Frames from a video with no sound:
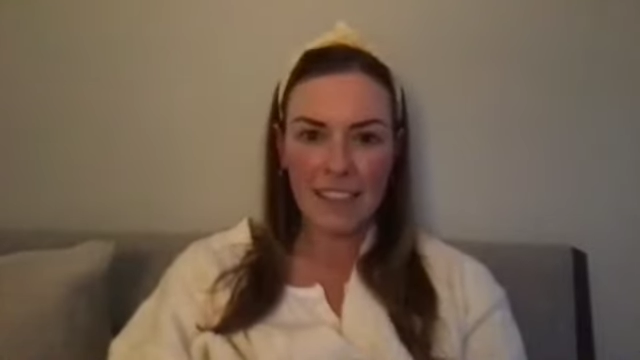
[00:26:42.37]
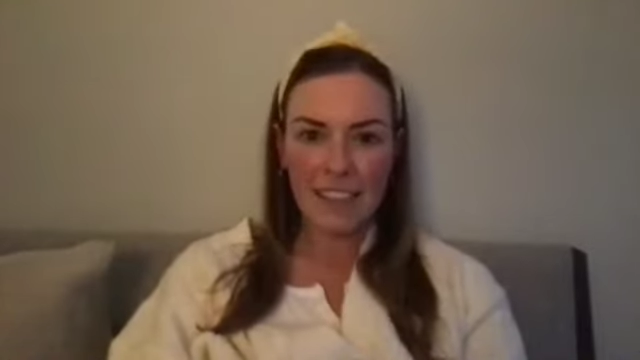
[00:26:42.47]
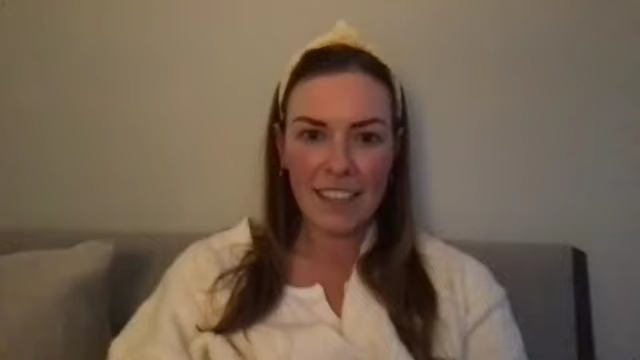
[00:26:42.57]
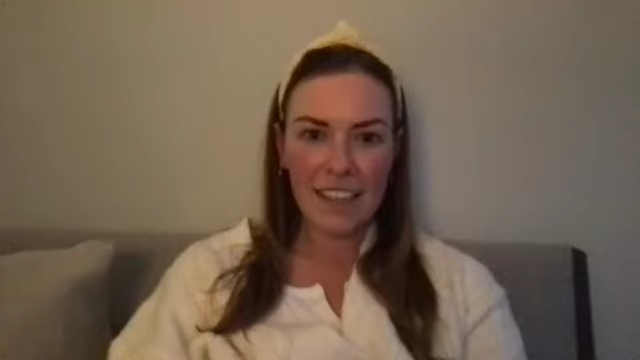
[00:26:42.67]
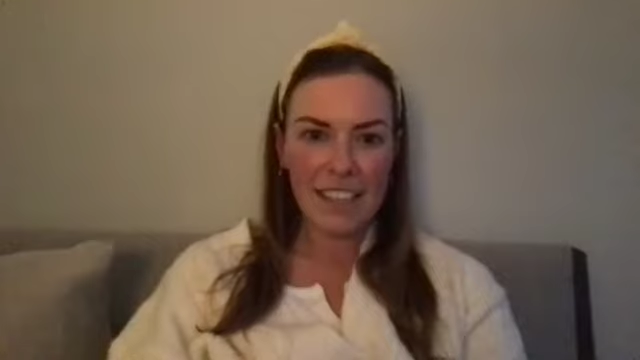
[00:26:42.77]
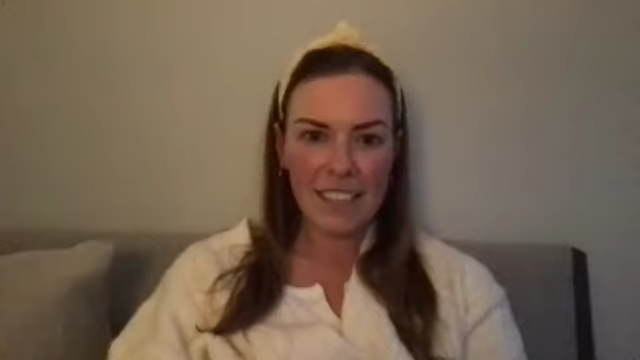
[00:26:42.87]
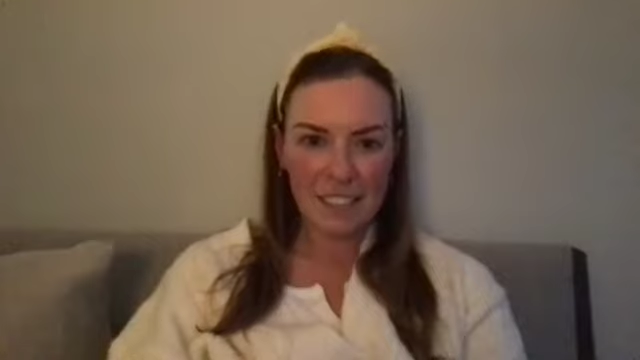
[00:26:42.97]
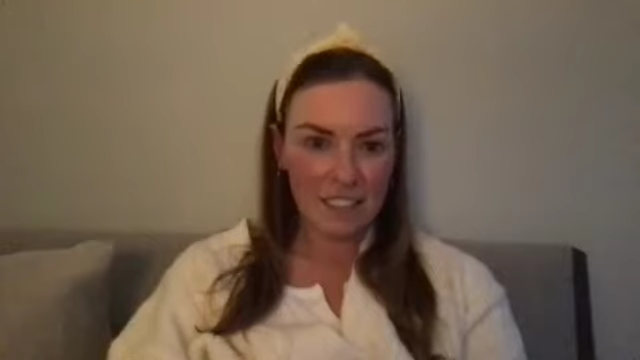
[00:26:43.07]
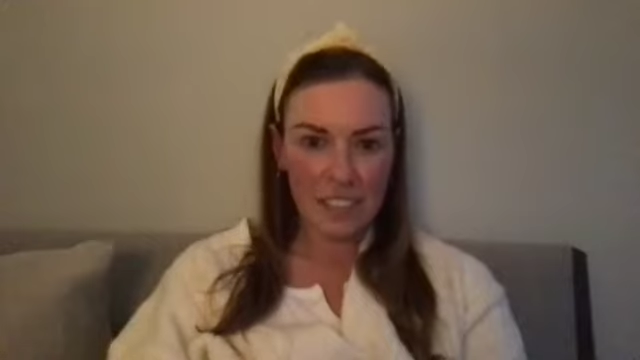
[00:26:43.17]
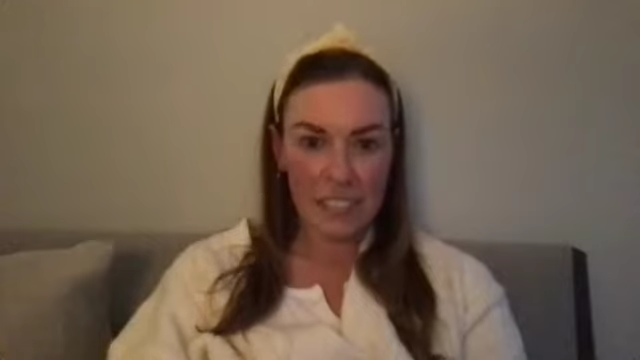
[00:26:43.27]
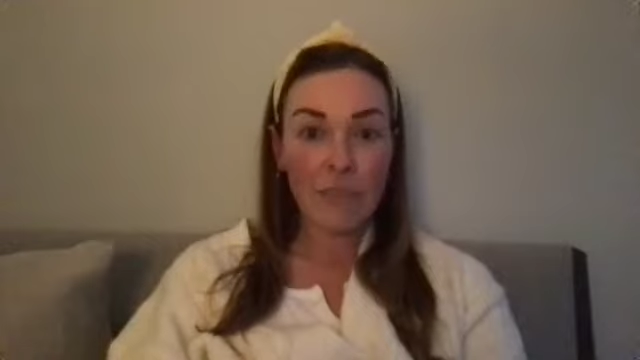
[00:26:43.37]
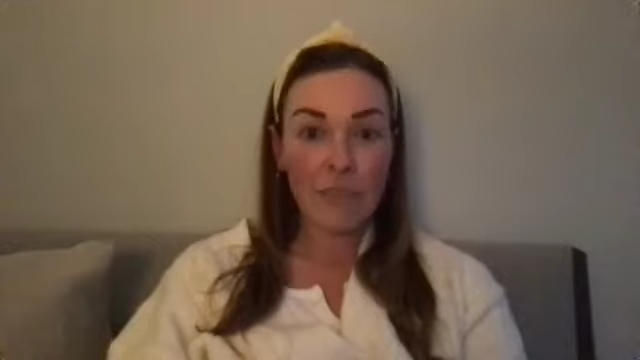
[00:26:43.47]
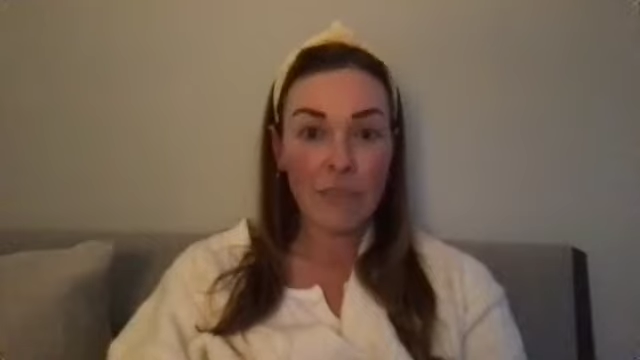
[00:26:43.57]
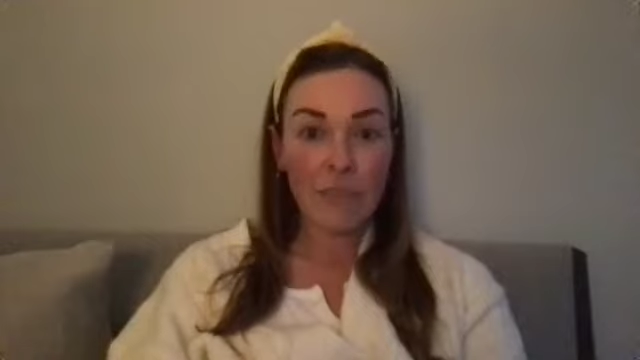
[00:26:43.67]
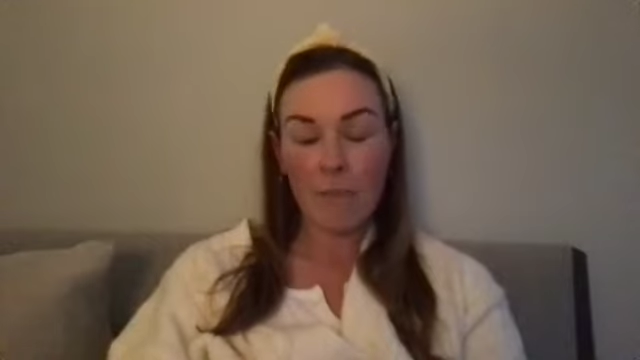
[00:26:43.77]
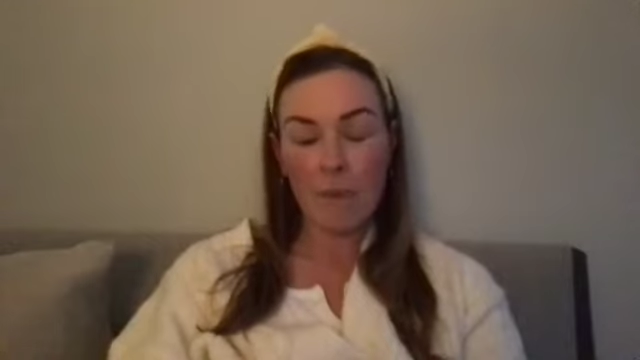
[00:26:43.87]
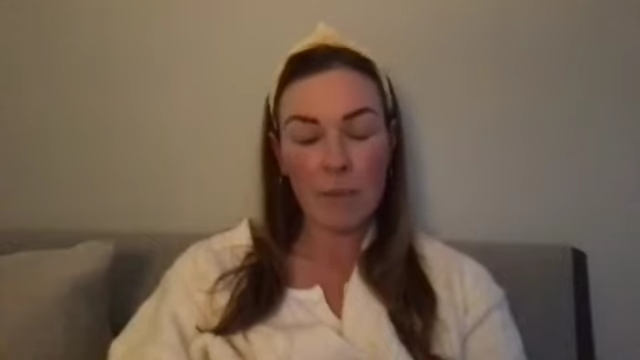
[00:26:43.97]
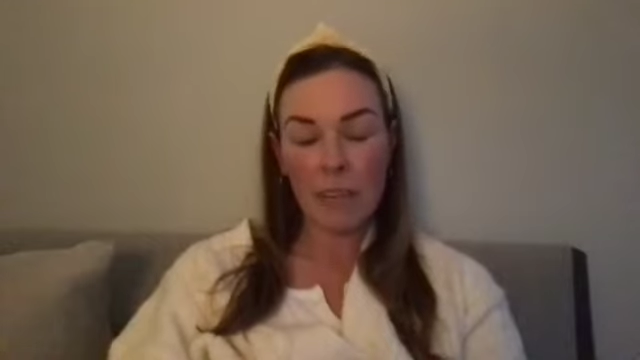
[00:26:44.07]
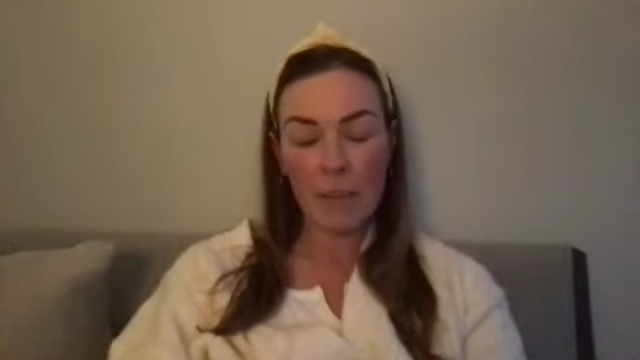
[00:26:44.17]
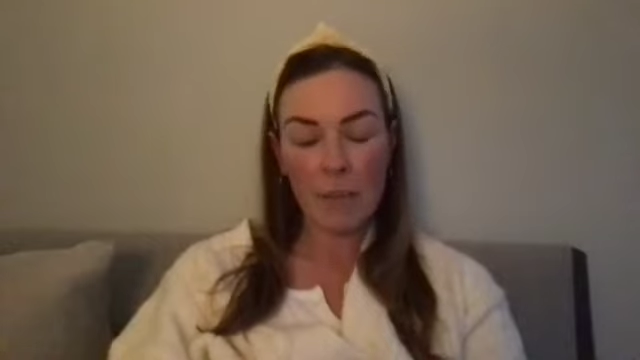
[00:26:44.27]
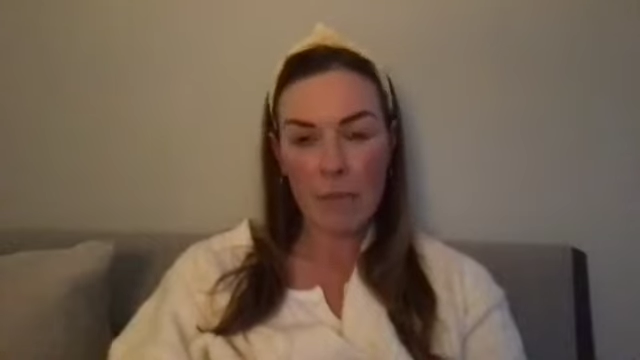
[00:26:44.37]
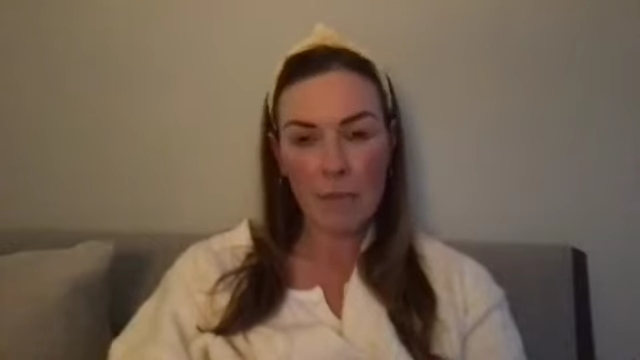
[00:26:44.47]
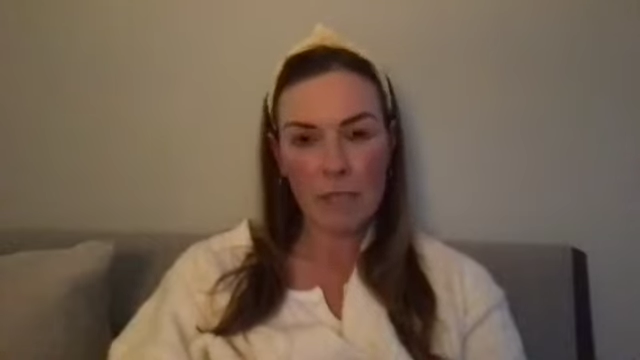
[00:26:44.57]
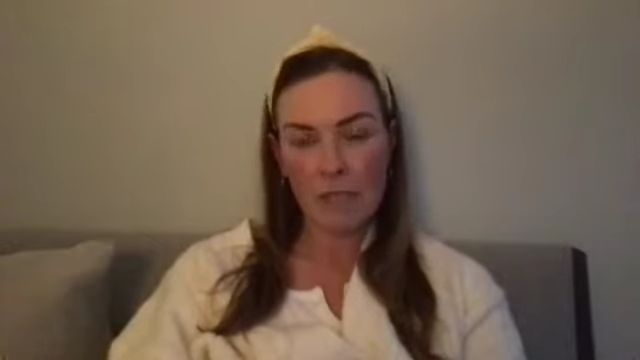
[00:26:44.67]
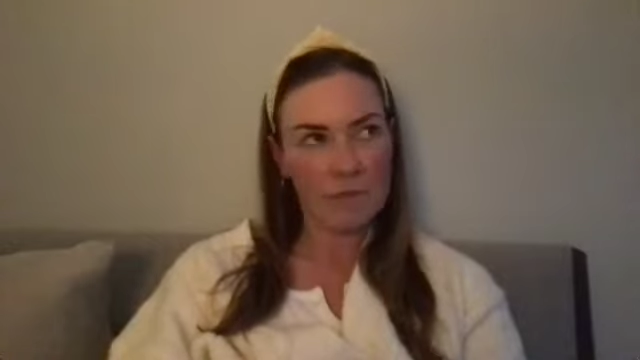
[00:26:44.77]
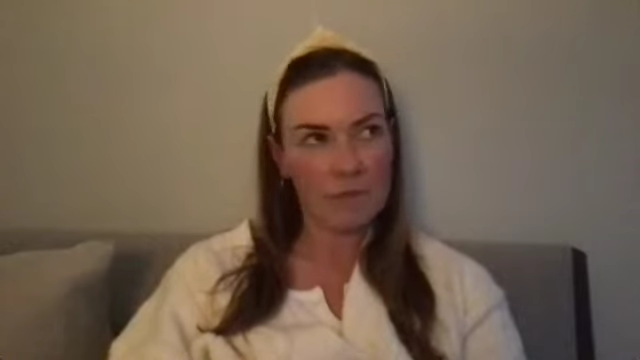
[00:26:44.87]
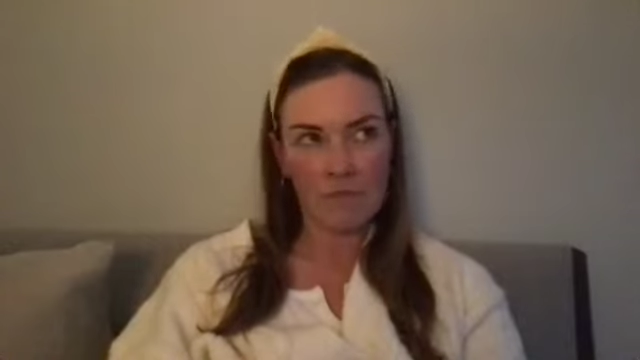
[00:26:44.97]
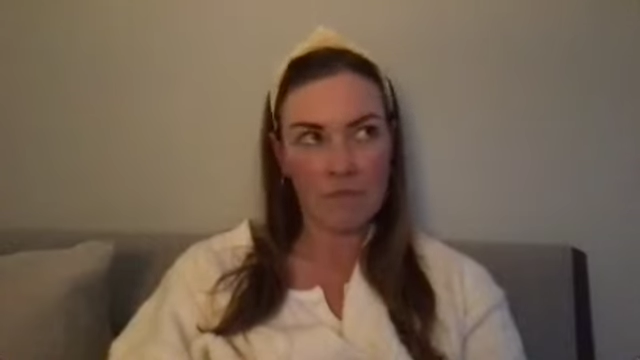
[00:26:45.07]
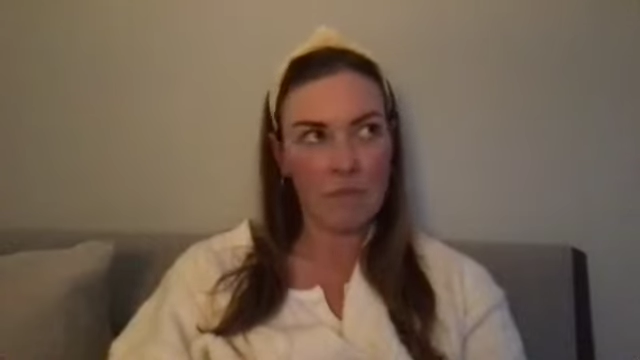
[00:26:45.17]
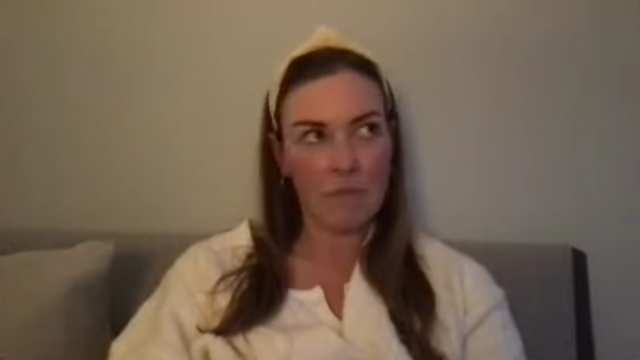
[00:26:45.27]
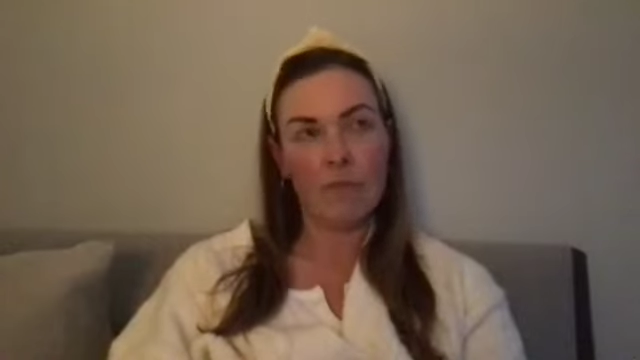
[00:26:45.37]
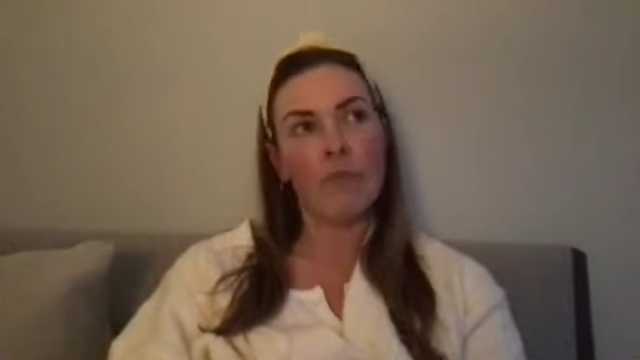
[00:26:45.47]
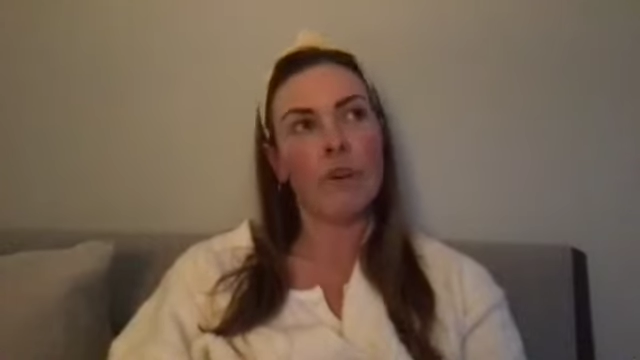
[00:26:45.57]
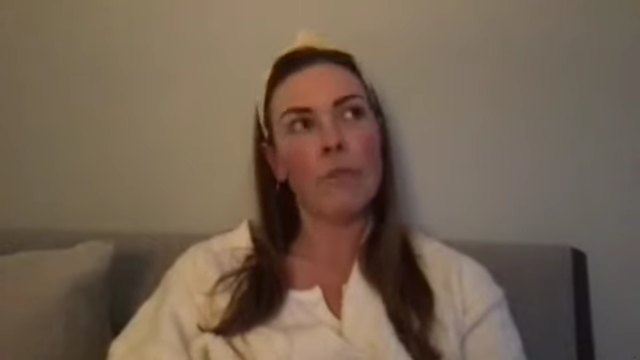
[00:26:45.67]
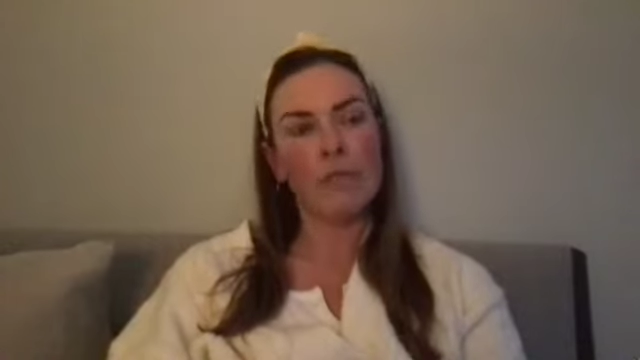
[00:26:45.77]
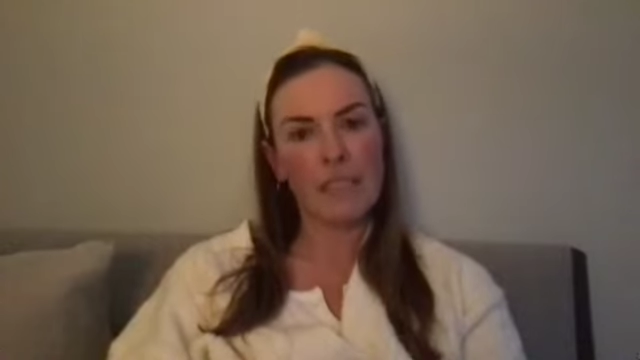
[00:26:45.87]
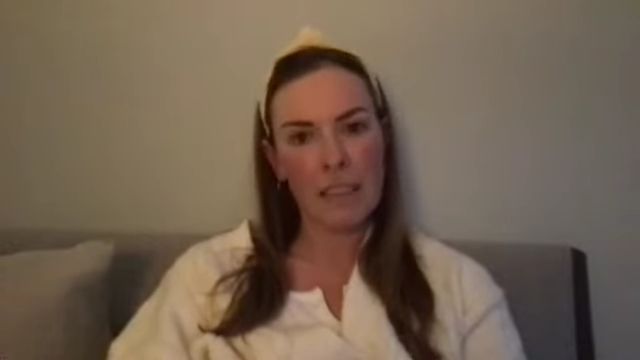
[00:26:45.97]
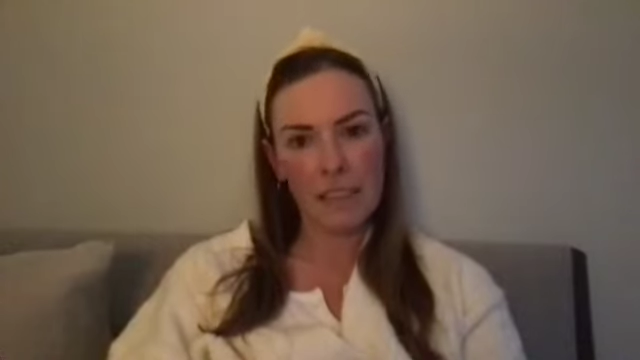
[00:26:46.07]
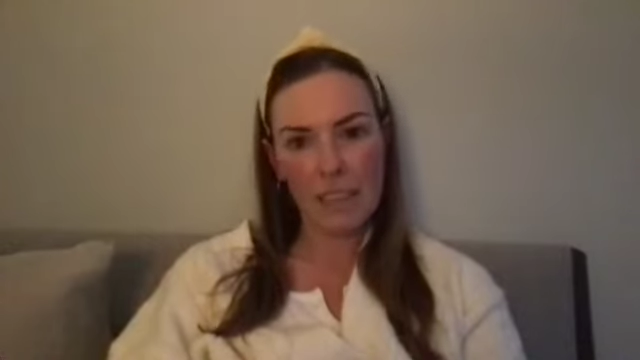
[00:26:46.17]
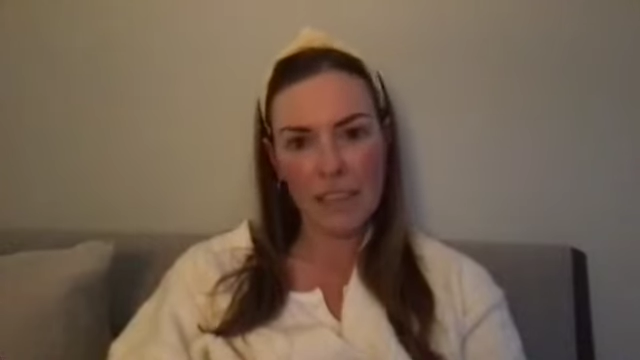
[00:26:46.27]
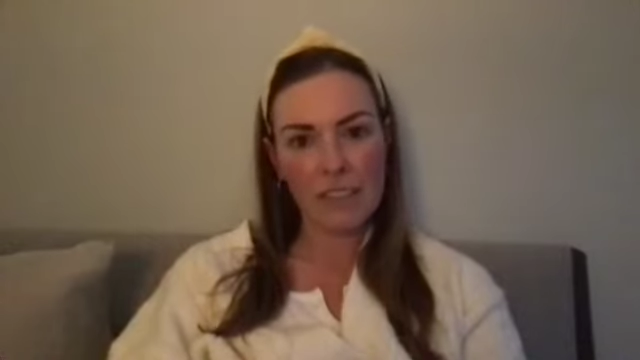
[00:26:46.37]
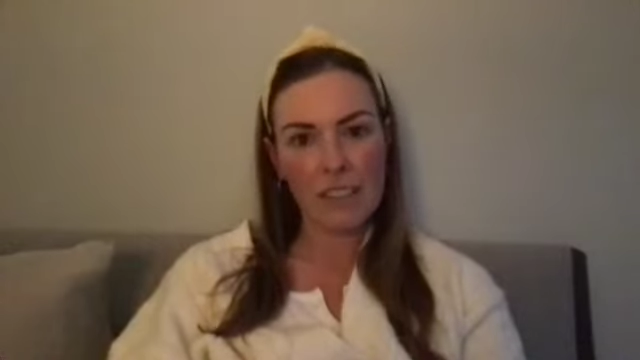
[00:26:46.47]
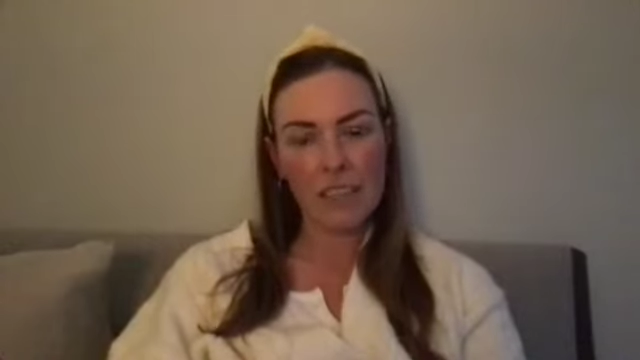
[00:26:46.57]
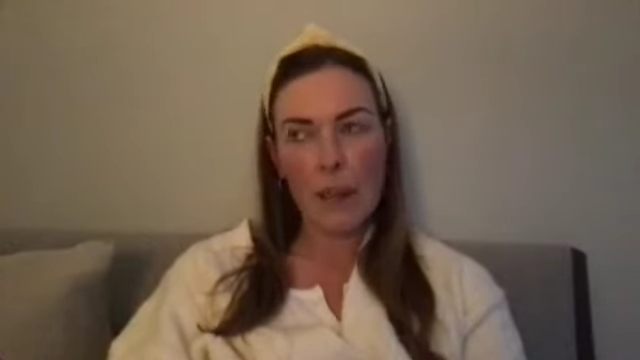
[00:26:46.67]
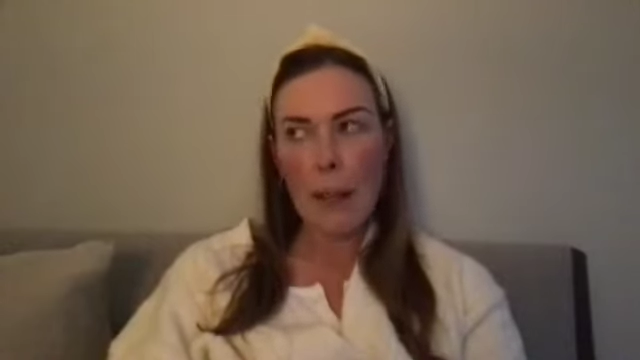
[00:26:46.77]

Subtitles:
like I've been playing moms for almost 10 years.